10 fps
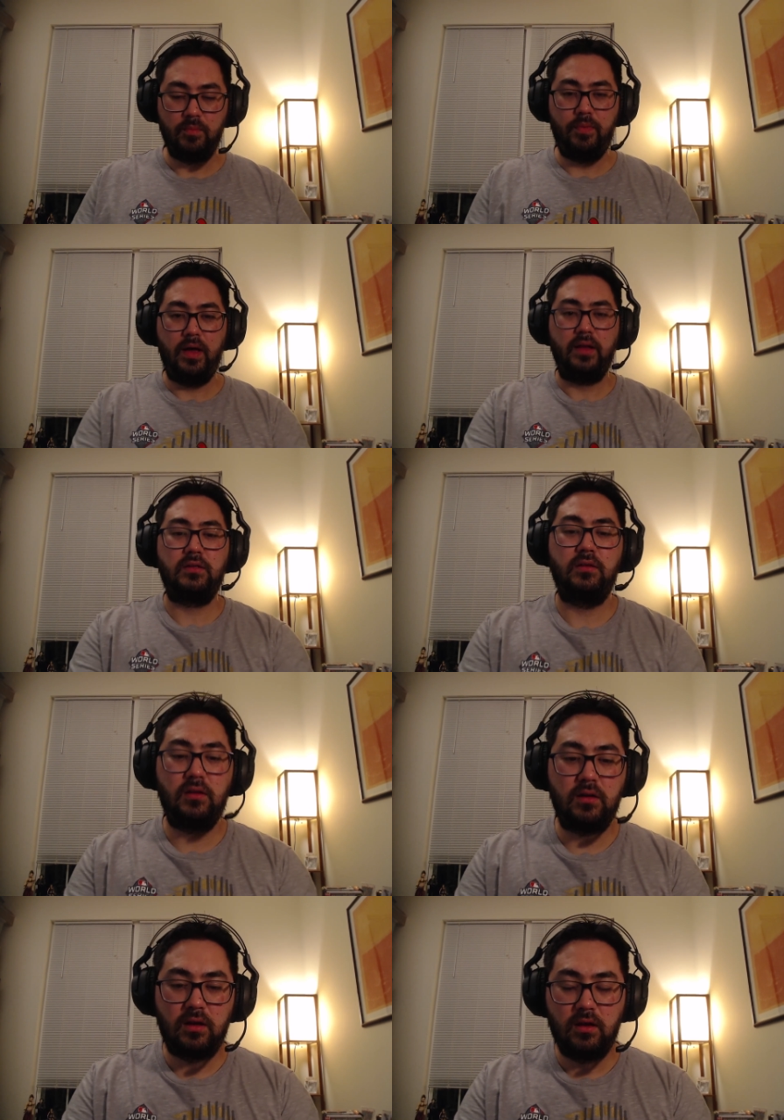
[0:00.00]
But
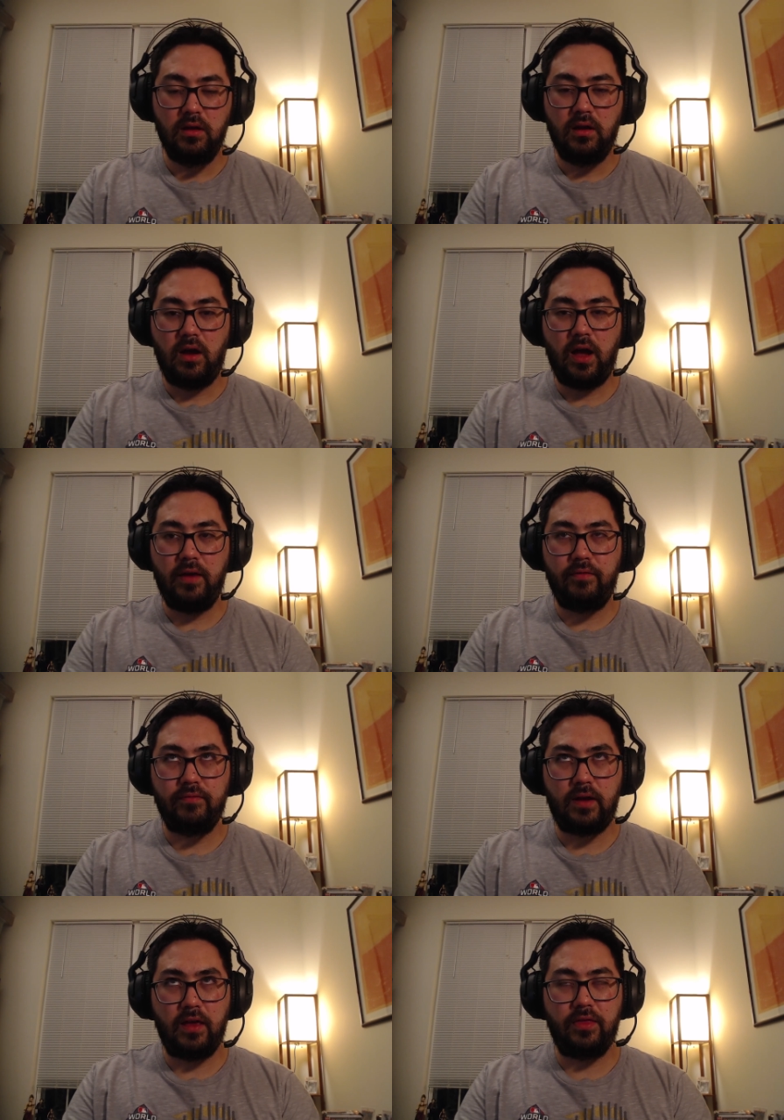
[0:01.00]
I
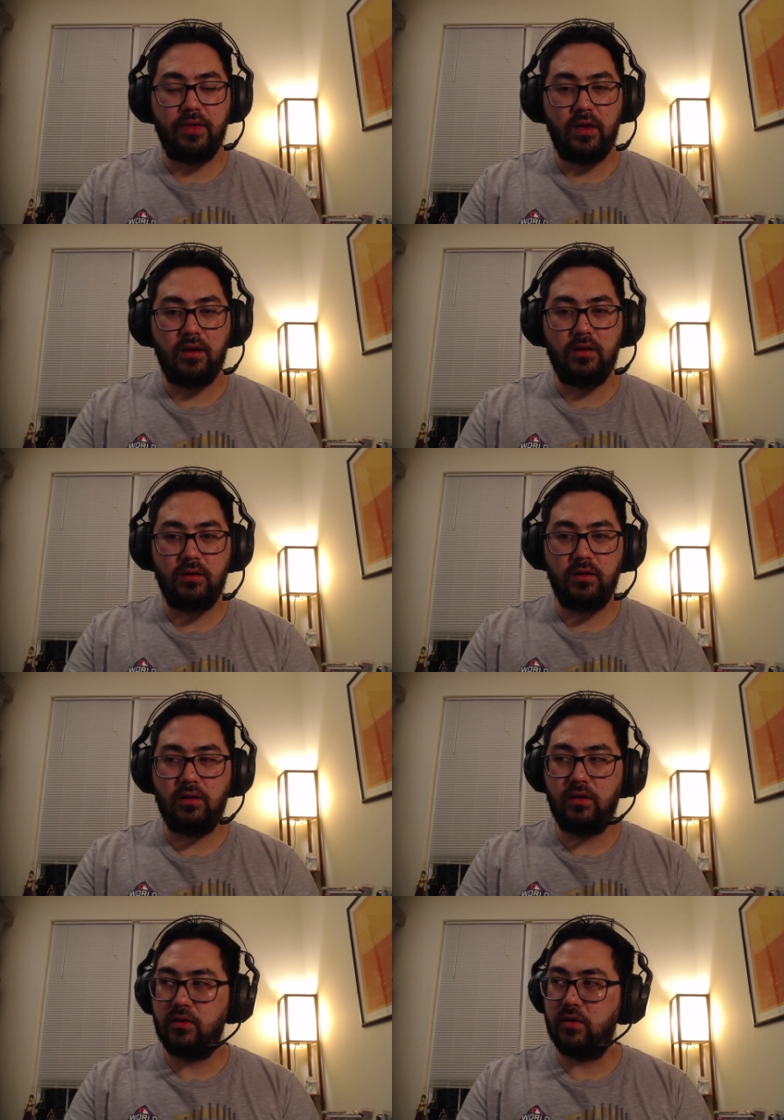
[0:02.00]
think
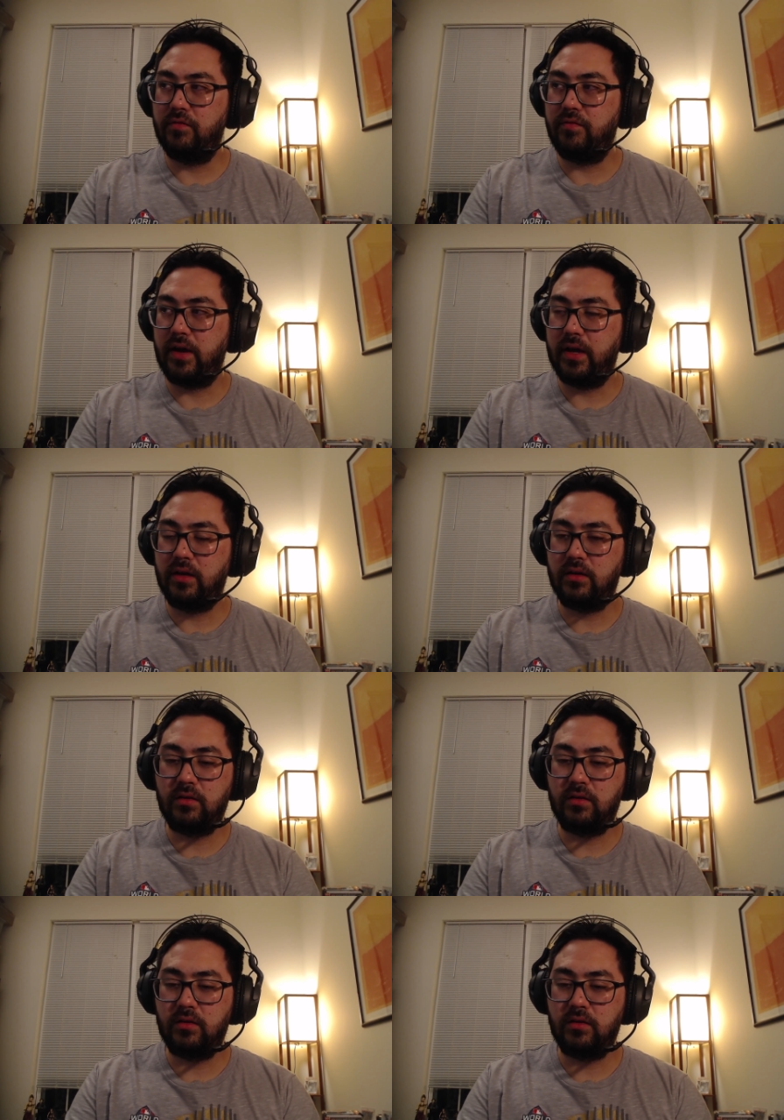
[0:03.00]
you can find,